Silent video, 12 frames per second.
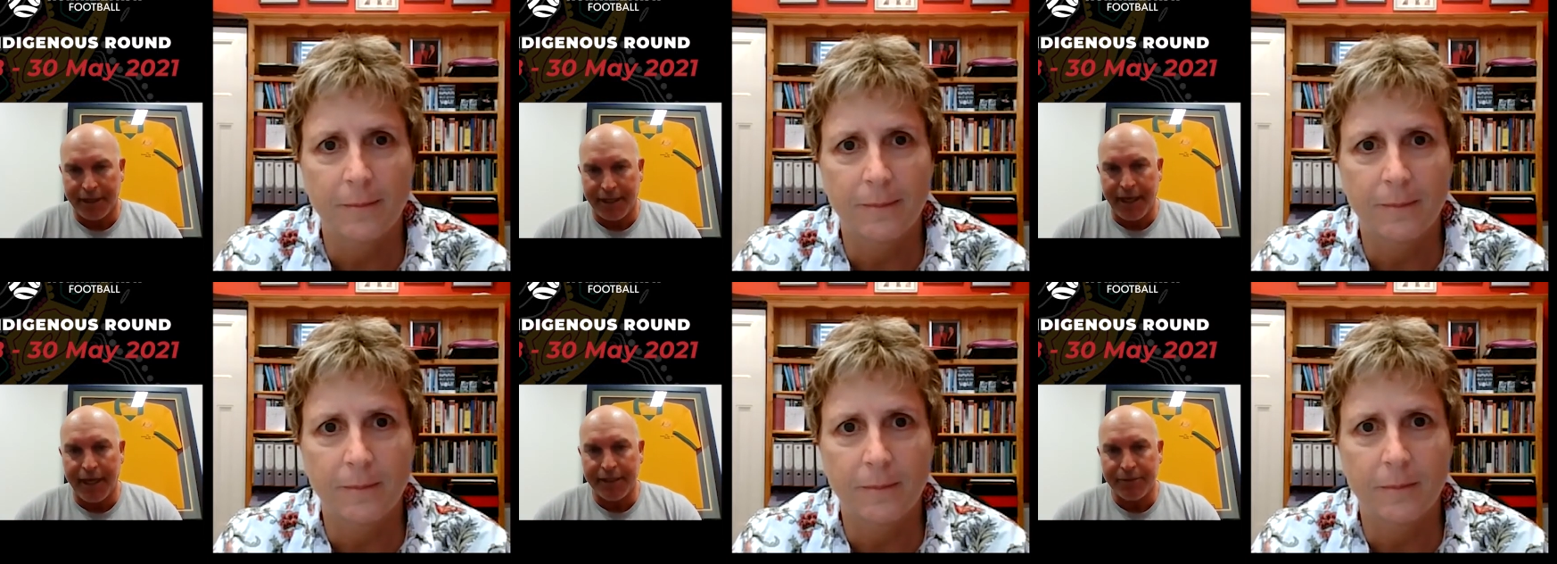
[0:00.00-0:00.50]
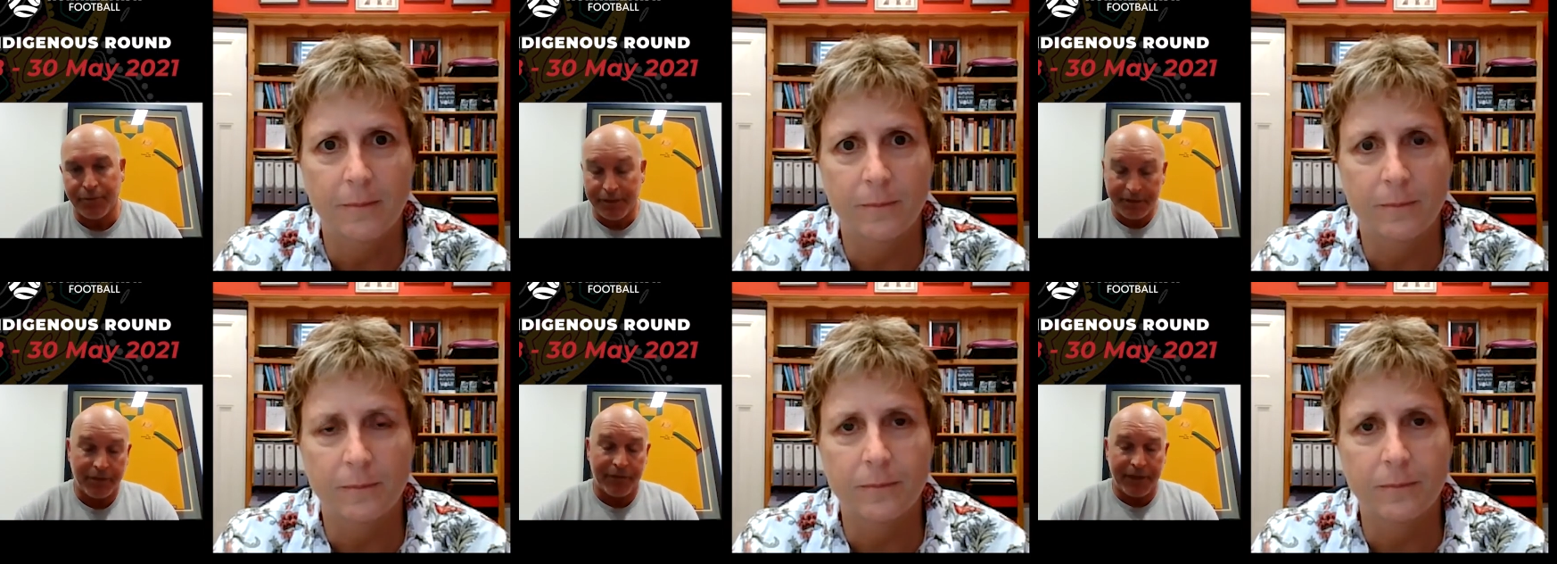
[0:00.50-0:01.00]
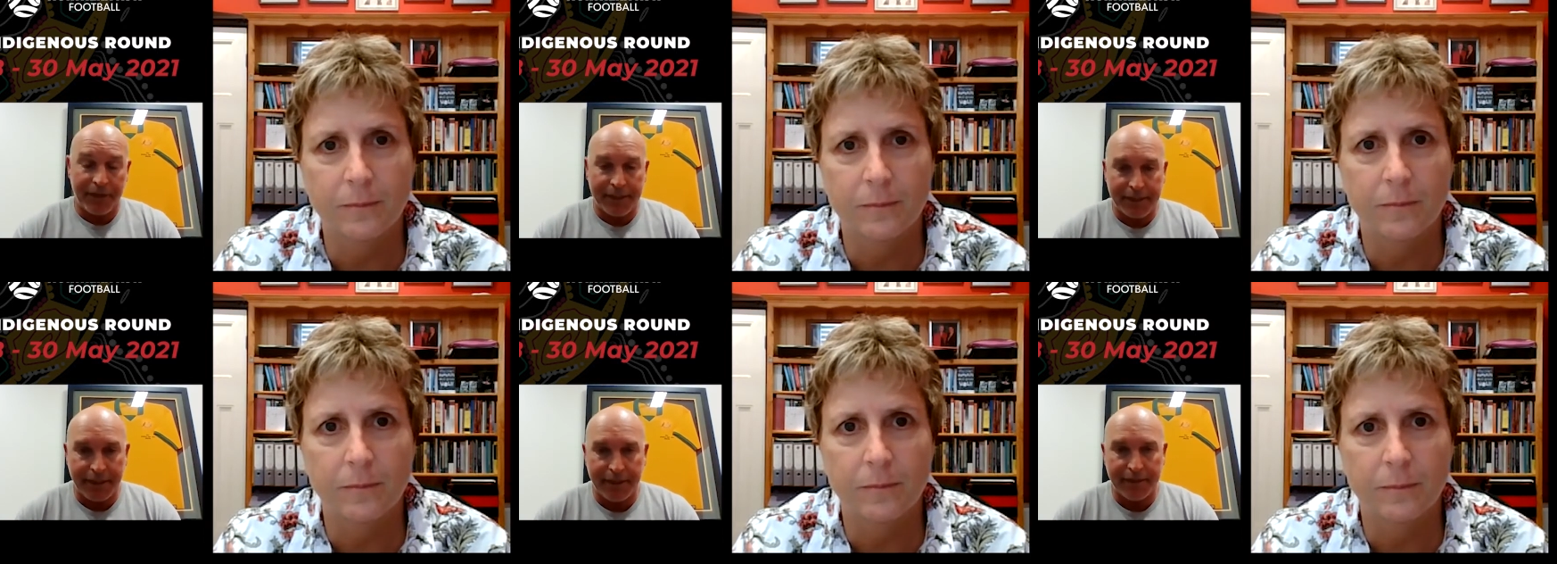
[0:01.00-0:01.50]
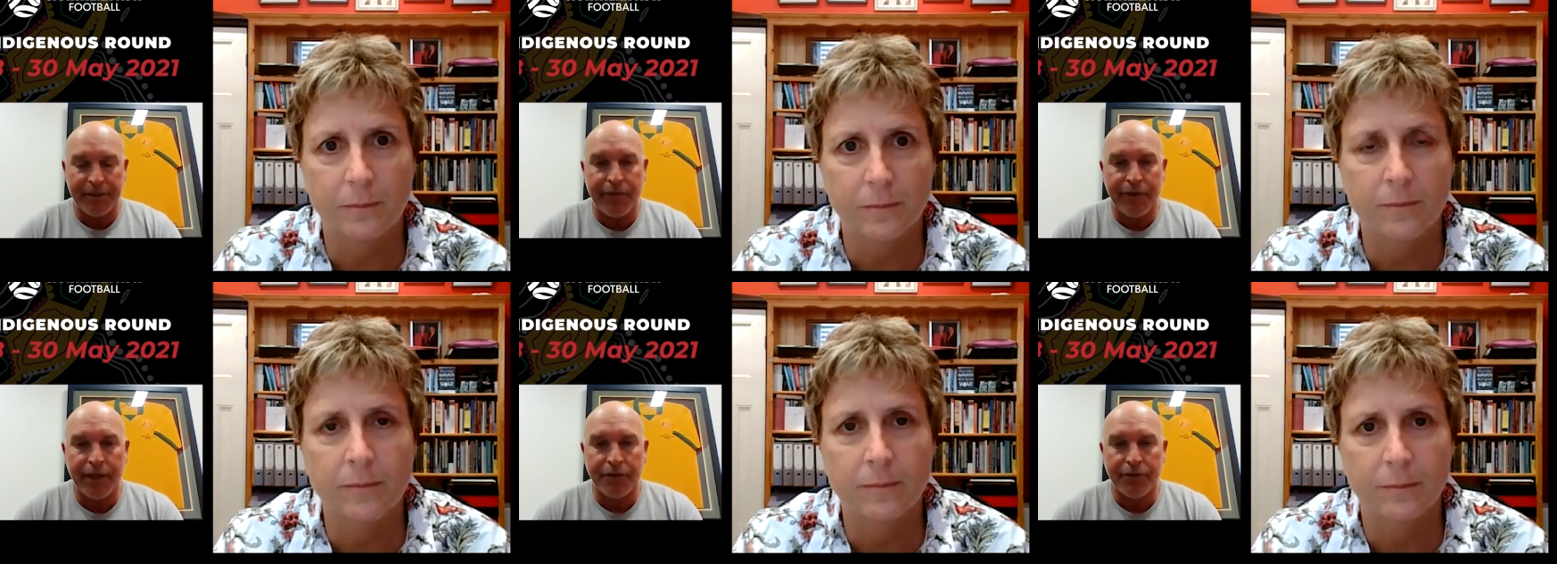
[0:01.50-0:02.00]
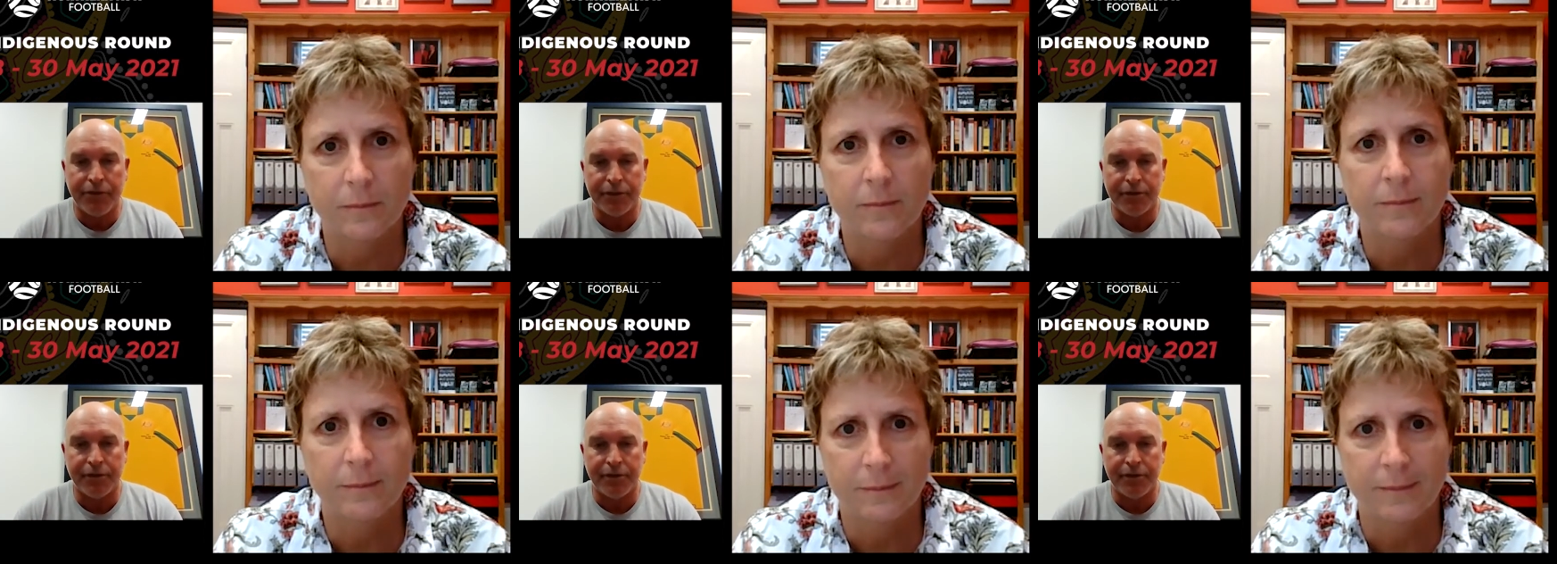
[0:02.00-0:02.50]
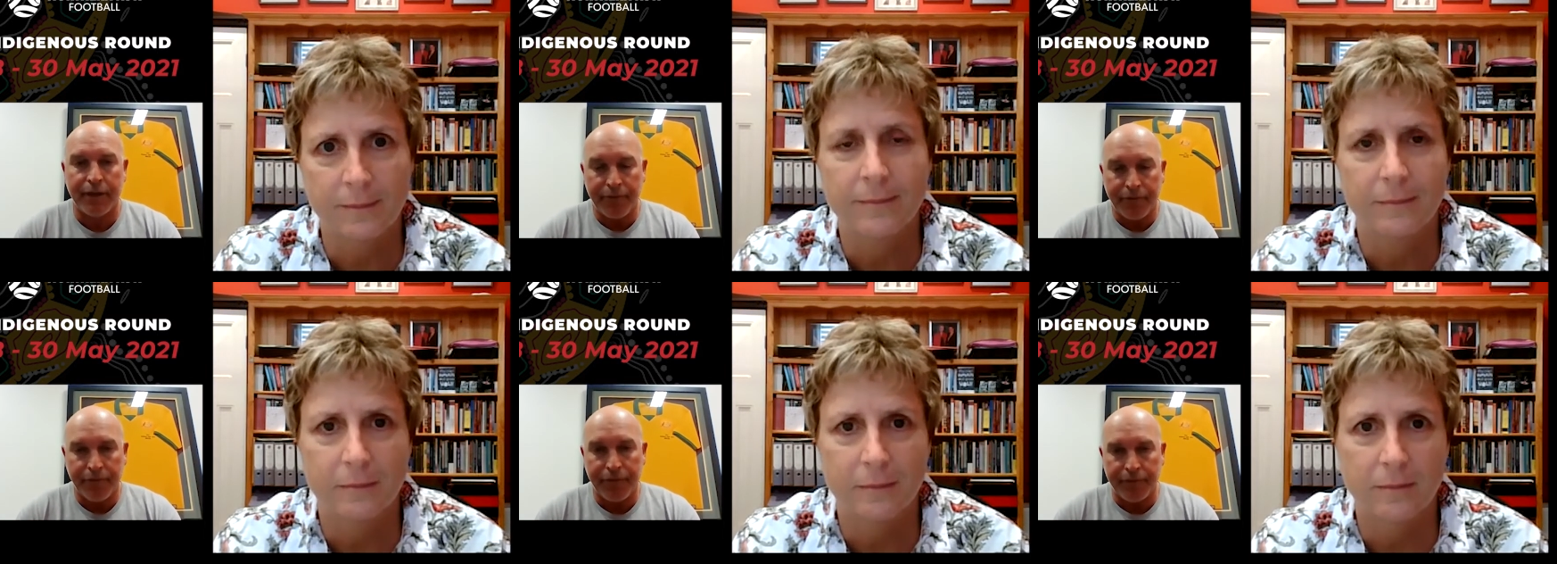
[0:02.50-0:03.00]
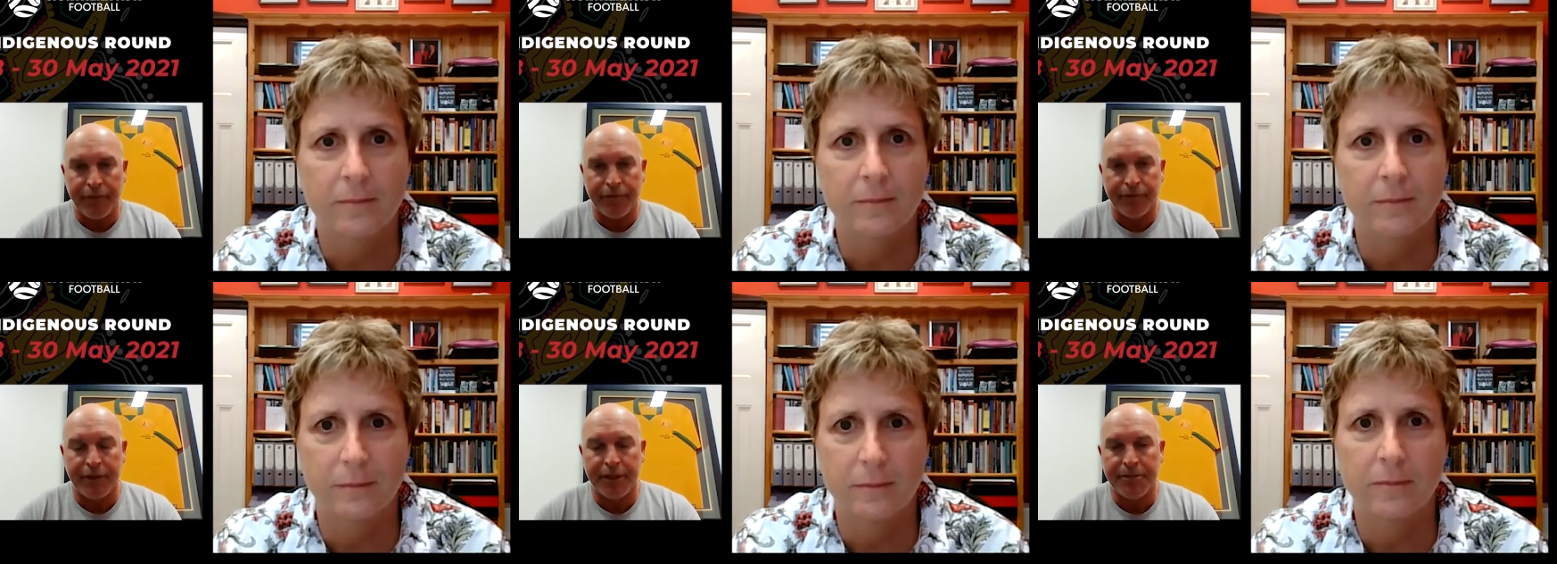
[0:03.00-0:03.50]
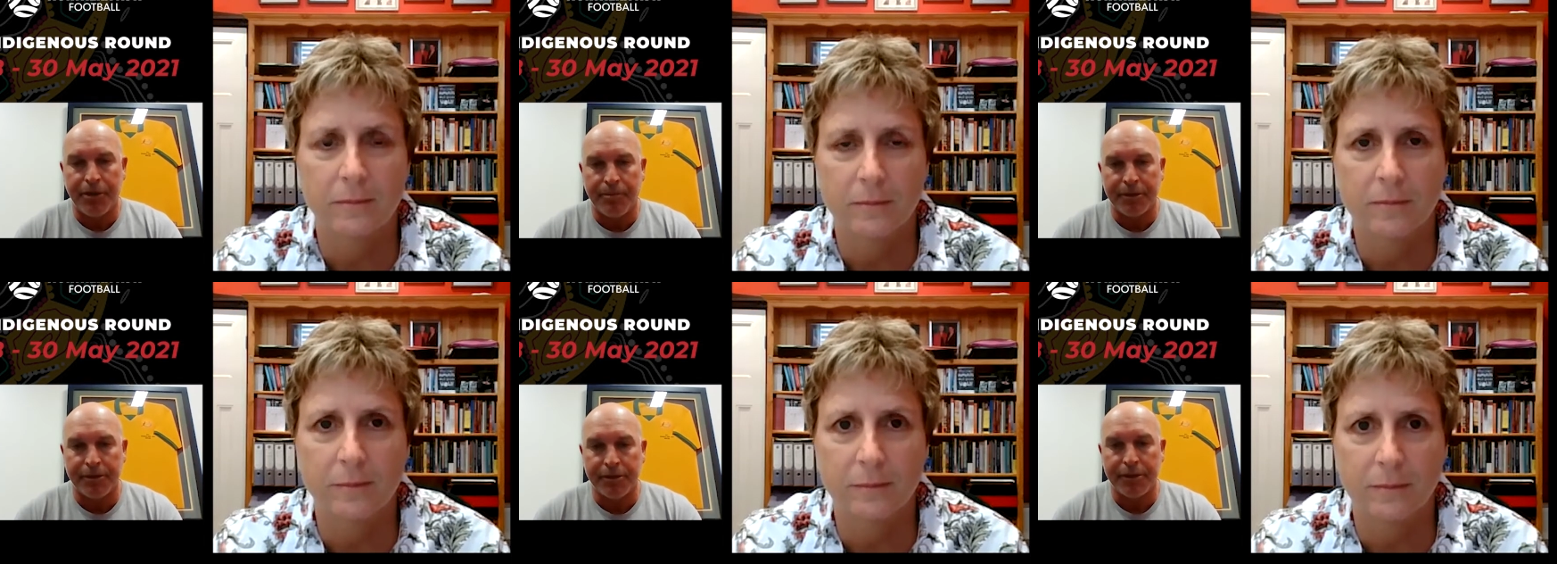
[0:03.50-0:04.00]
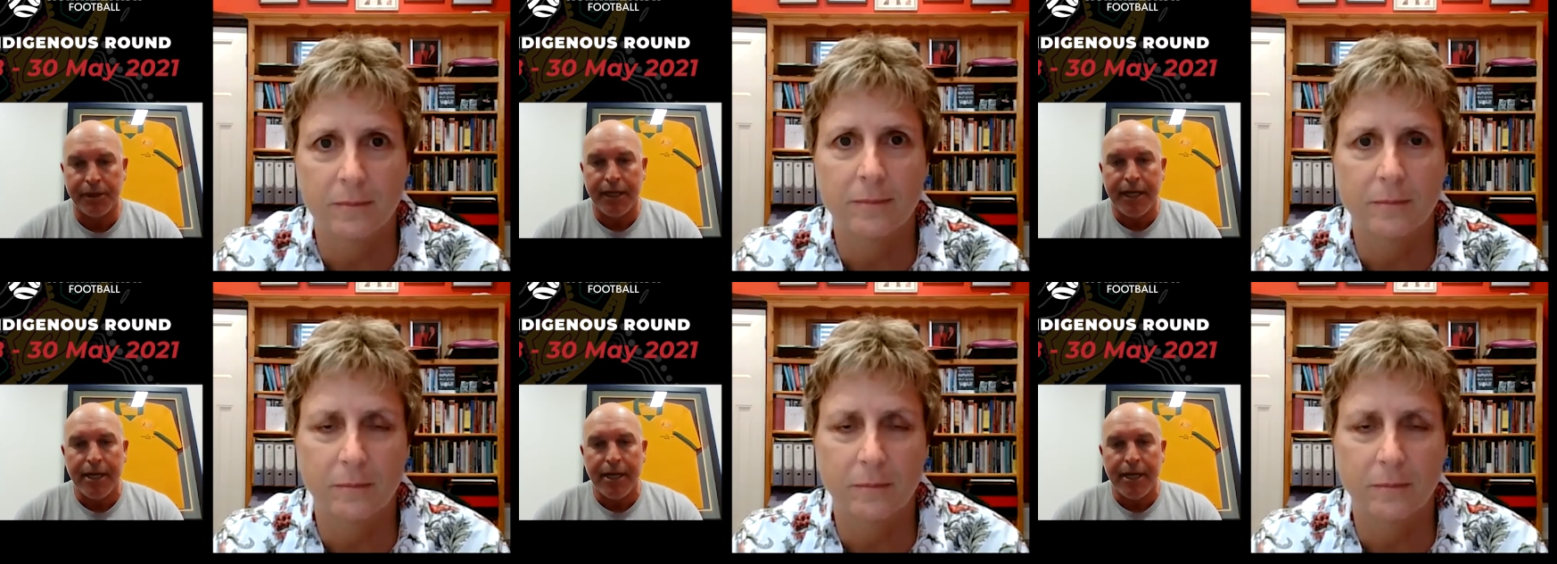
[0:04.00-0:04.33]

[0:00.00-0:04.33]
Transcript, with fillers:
Speaker 1: I guess, which is obviously the specific interest um, for, the, for this purposes.